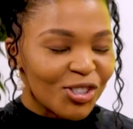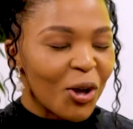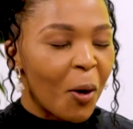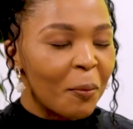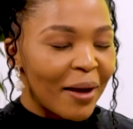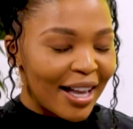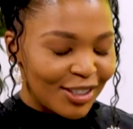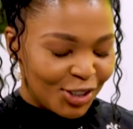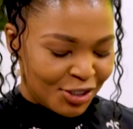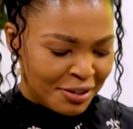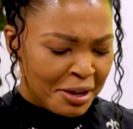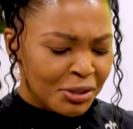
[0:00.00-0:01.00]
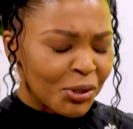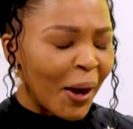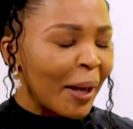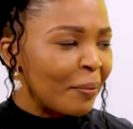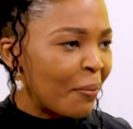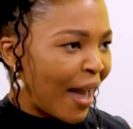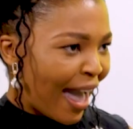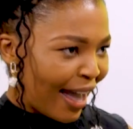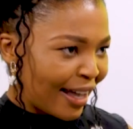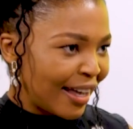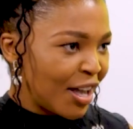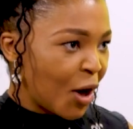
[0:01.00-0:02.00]
so much to
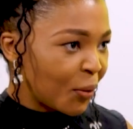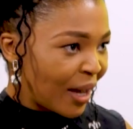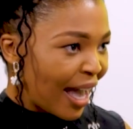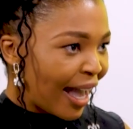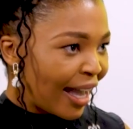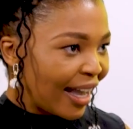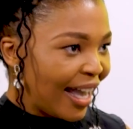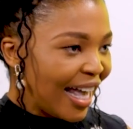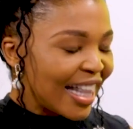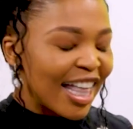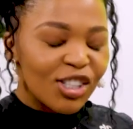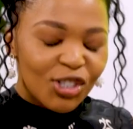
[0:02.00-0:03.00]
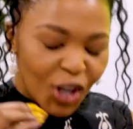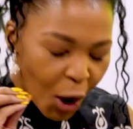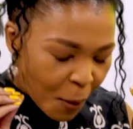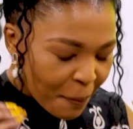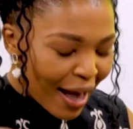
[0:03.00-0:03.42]
unpack, okay? There's so